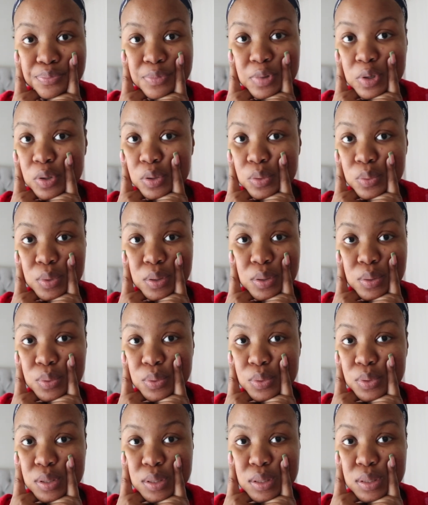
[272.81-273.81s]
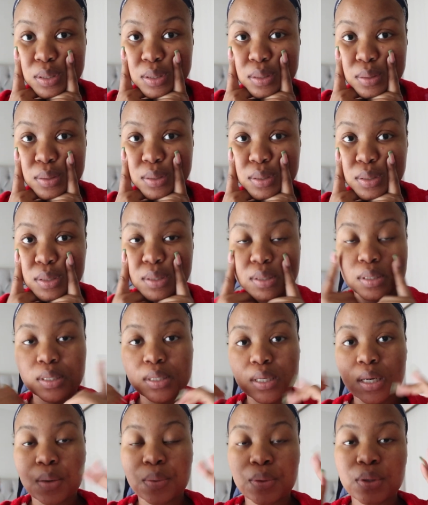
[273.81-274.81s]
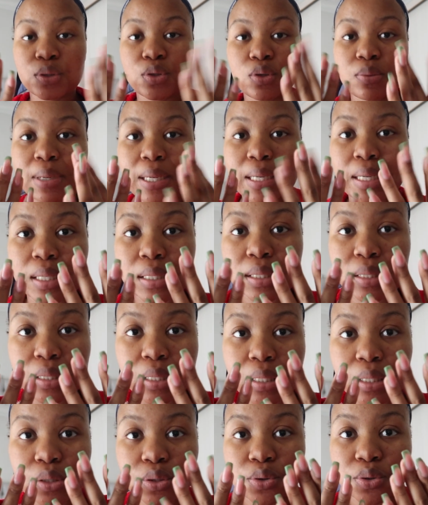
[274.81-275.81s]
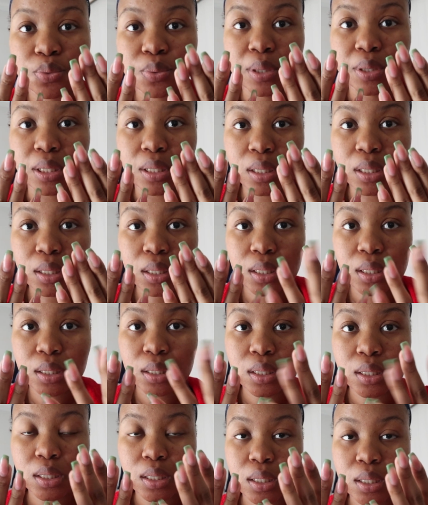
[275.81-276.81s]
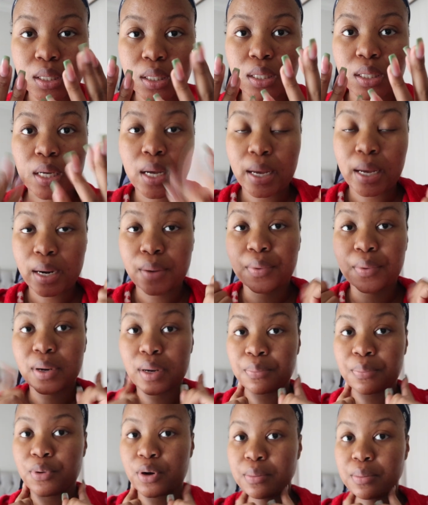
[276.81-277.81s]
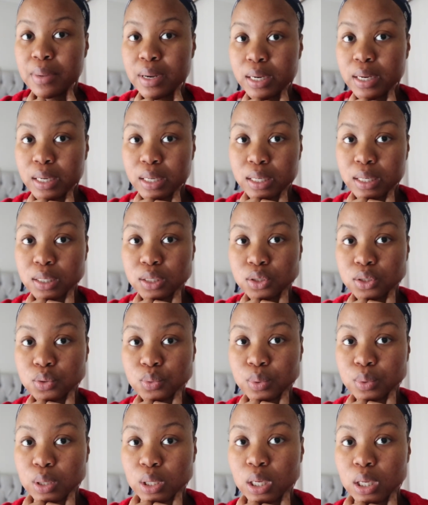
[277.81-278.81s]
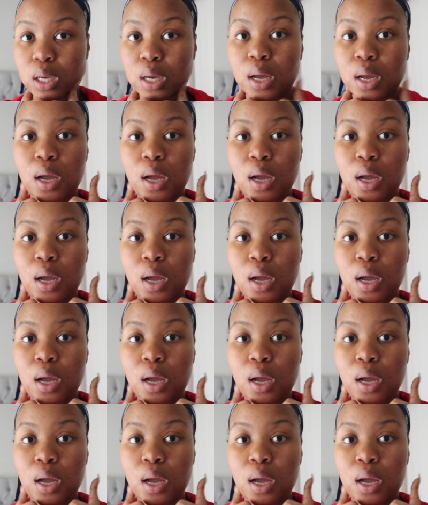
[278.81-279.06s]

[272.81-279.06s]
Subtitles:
God, don't go see. I'm gonna do my nails next week and I wanna braid my hair next week